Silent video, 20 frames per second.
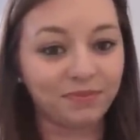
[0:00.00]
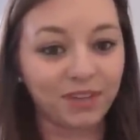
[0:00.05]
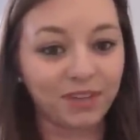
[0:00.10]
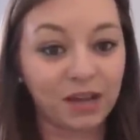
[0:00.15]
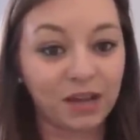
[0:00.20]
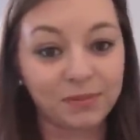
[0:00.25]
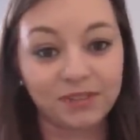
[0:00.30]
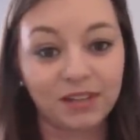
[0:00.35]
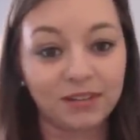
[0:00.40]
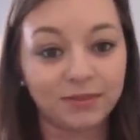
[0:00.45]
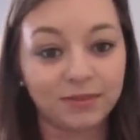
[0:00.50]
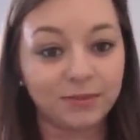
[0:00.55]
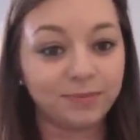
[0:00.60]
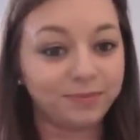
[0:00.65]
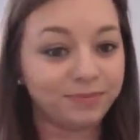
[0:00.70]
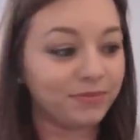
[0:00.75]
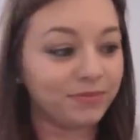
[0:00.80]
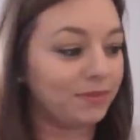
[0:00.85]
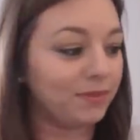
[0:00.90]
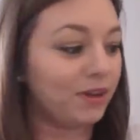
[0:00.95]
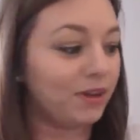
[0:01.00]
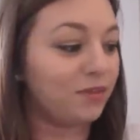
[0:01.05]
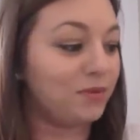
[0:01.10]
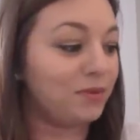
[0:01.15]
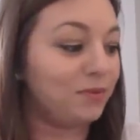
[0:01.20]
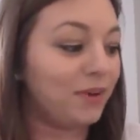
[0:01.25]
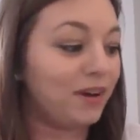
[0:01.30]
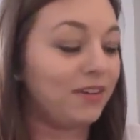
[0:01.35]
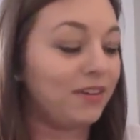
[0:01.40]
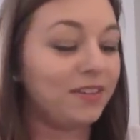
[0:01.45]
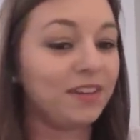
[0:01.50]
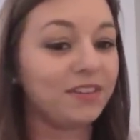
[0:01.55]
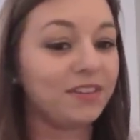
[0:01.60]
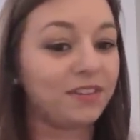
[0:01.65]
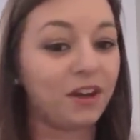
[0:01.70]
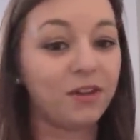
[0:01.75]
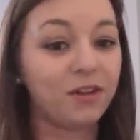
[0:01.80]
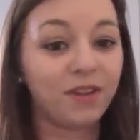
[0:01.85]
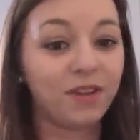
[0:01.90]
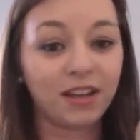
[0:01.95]
Absolutely love them. I've been wearing this
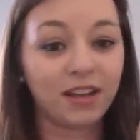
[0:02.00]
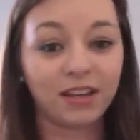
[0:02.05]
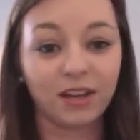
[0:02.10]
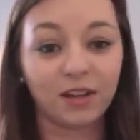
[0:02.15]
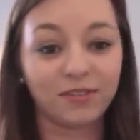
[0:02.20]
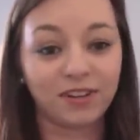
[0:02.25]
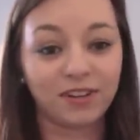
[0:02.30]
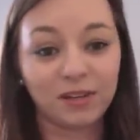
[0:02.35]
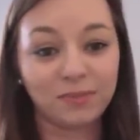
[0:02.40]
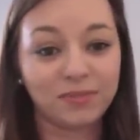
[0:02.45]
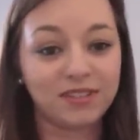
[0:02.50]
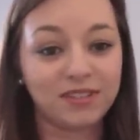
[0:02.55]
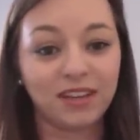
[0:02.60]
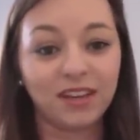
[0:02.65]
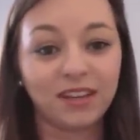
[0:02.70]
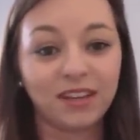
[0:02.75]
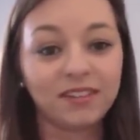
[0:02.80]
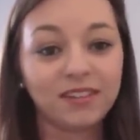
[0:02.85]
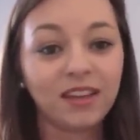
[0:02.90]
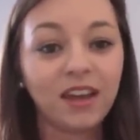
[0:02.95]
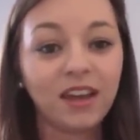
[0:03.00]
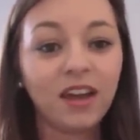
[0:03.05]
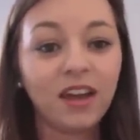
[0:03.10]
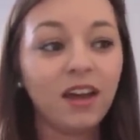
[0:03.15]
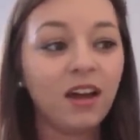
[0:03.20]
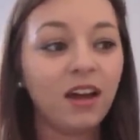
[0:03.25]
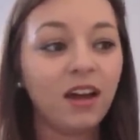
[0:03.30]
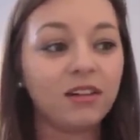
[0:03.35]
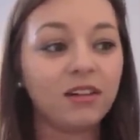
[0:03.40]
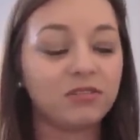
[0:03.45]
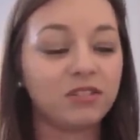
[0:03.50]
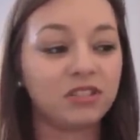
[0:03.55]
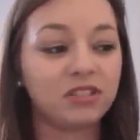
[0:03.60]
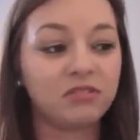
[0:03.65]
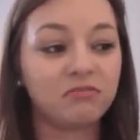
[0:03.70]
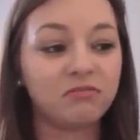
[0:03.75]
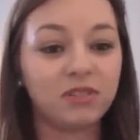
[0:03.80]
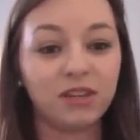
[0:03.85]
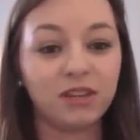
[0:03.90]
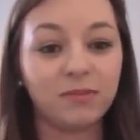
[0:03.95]
over any other lipsticks.
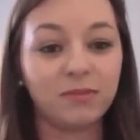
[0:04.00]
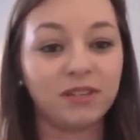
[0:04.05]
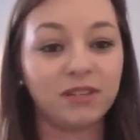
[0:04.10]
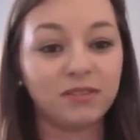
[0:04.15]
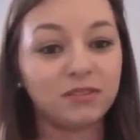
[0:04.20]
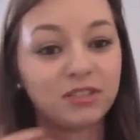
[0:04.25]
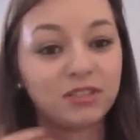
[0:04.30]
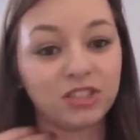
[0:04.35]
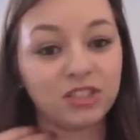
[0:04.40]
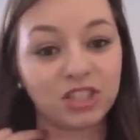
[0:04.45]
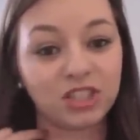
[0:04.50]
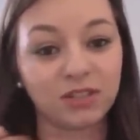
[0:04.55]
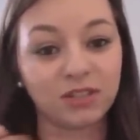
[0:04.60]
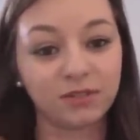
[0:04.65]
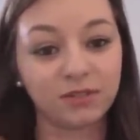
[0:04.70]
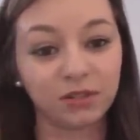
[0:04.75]
Just, they've been shoved to